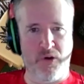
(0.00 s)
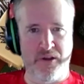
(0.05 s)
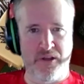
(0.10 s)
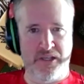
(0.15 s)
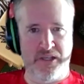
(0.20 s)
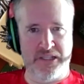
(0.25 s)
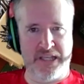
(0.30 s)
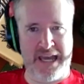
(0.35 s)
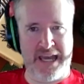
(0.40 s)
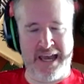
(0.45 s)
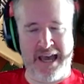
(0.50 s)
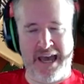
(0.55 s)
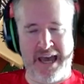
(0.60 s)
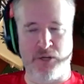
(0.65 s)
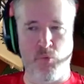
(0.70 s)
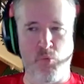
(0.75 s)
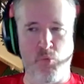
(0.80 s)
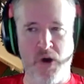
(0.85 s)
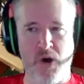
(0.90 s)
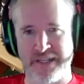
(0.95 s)
yeah, and
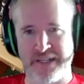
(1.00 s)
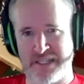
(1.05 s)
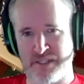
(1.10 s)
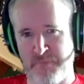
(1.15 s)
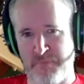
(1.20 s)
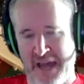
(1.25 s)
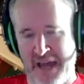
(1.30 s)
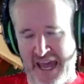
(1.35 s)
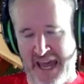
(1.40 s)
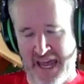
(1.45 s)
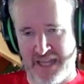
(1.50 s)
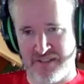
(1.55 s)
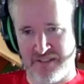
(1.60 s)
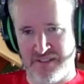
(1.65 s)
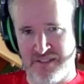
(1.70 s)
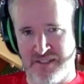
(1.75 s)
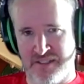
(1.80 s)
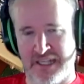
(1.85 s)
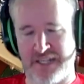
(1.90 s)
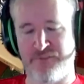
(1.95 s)
a 1 is bad.
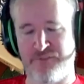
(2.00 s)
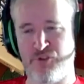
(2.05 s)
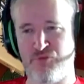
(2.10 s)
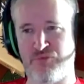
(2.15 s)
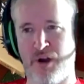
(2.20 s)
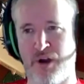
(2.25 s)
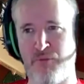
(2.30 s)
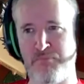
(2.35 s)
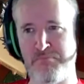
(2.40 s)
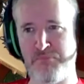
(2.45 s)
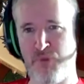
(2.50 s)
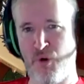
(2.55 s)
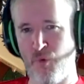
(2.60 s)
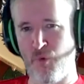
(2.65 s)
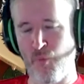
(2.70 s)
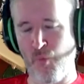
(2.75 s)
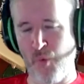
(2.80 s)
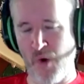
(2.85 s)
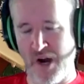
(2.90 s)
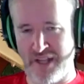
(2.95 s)
And if you roll
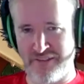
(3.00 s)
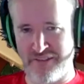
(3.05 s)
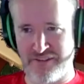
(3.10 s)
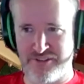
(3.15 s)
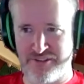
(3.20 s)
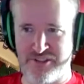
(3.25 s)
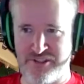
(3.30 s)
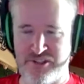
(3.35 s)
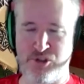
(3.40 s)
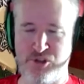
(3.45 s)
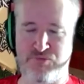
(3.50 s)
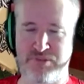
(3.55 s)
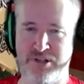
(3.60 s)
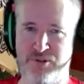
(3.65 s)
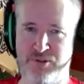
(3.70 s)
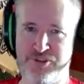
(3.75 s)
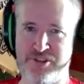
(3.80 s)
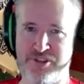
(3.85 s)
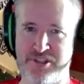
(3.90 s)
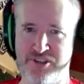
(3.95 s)
more ones than you
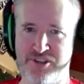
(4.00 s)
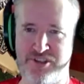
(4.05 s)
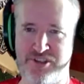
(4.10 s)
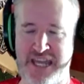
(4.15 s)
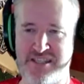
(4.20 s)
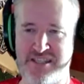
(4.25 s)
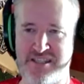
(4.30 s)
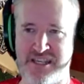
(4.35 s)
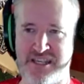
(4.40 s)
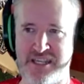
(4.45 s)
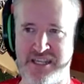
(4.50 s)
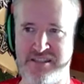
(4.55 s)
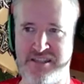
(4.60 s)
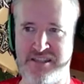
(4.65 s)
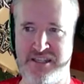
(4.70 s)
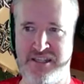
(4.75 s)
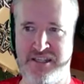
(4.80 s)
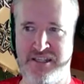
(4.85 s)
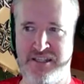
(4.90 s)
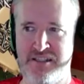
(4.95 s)
roll successes,
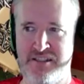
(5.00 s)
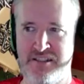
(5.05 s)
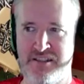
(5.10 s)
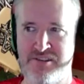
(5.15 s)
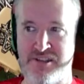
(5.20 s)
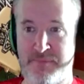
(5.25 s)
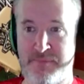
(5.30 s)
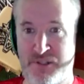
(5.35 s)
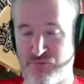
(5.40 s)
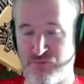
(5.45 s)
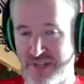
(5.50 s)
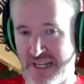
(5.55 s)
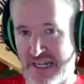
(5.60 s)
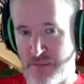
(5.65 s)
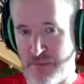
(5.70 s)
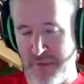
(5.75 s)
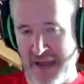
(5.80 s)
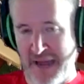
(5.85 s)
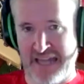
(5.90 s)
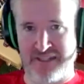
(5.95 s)
something
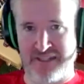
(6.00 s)
really bad